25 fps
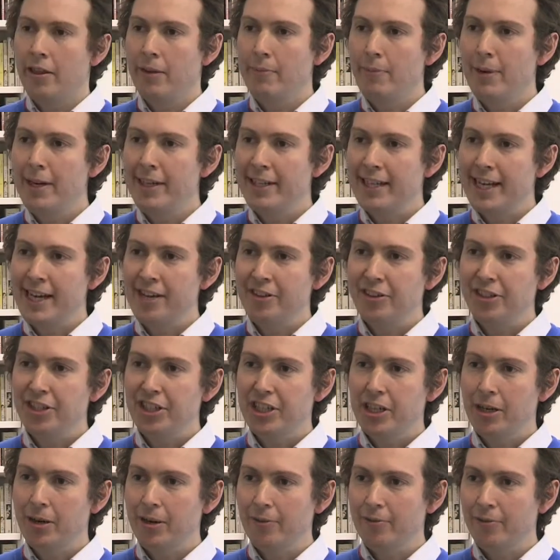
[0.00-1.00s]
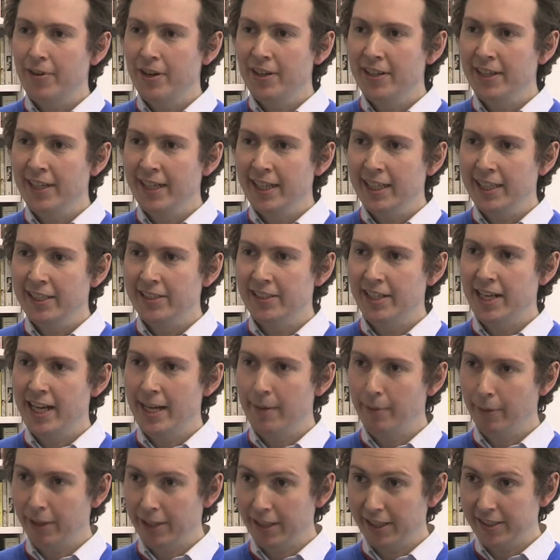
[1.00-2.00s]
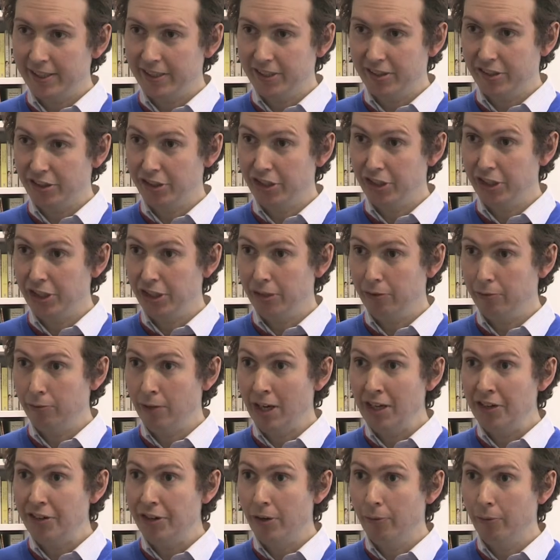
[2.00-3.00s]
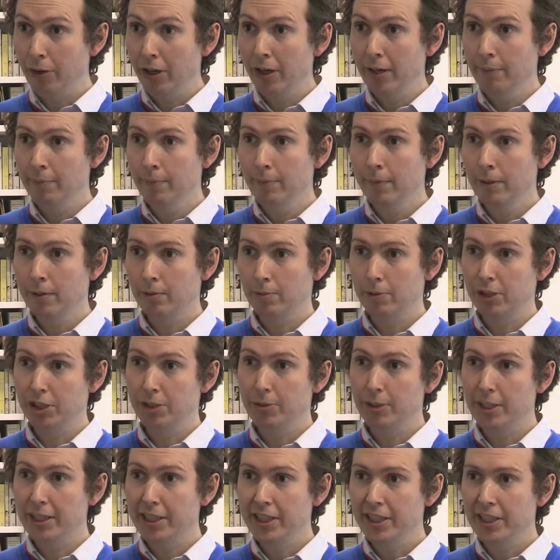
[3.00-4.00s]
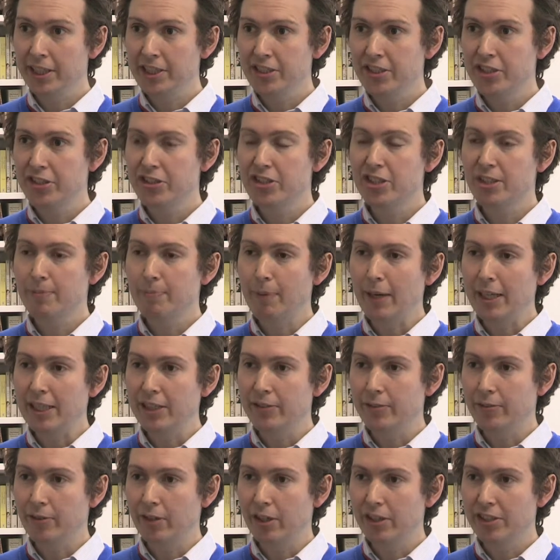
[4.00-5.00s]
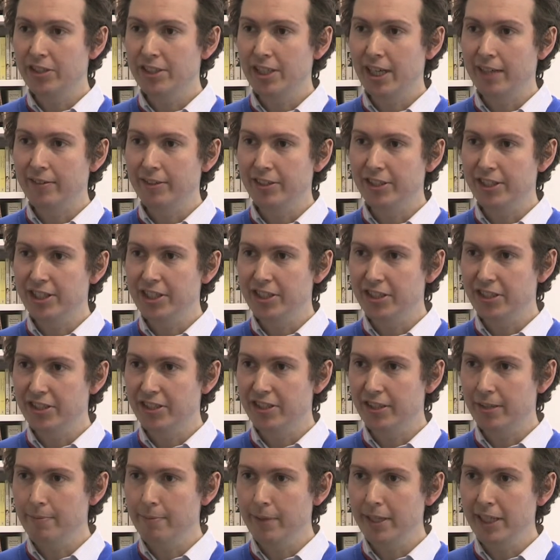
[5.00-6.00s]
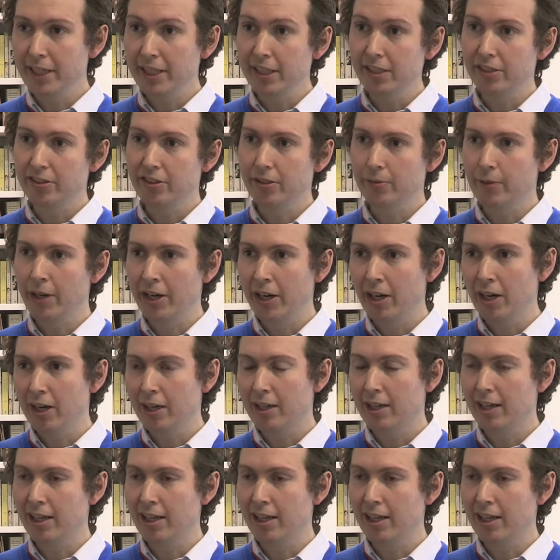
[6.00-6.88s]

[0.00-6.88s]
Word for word: The Mid-County Co-op funding has enabled us to rent a room which we can use as a space for our service users to meet, to run art